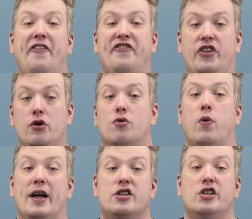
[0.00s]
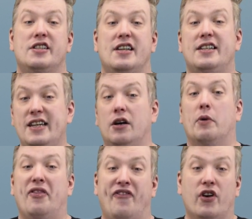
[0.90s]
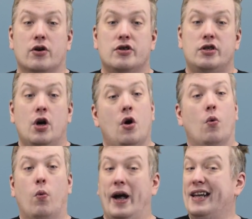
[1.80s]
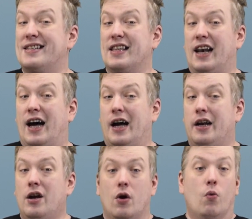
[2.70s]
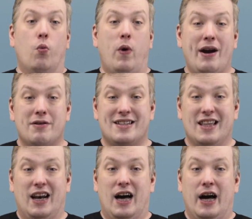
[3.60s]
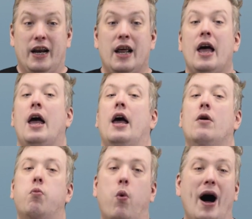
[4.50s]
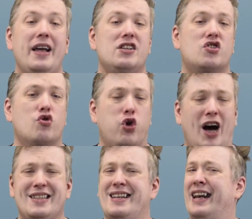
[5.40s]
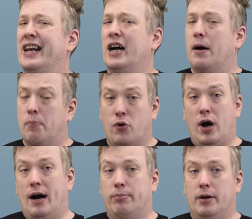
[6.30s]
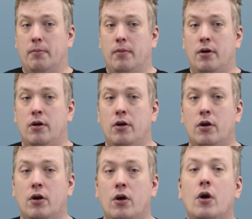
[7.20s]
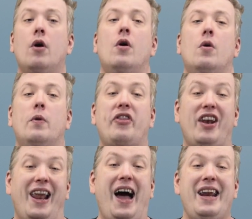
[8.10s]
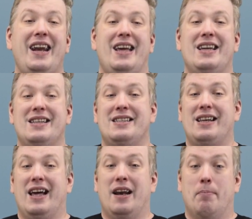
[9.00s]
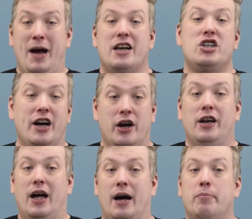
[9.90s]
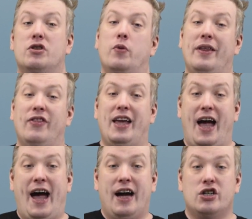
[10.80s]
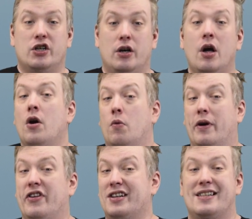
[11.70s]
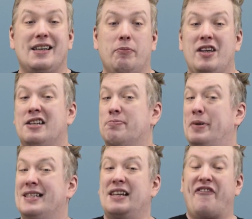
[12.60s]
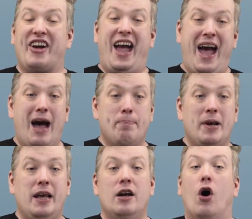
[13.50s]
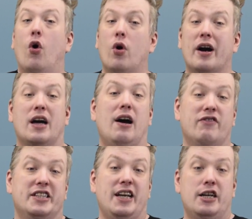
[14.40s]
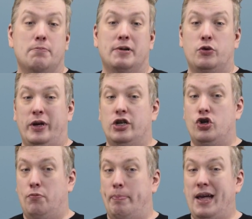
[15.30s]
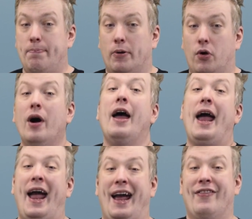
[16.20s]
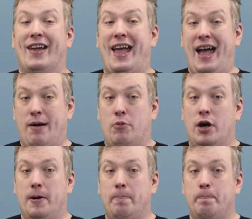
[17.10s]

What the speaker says: a few questions to deal with first. What is the line? Where is the line? And why is crossing it a problem? Well, the line is an imaginary line between the action, whether it's something specific happening or a conversation between two people, and the camera.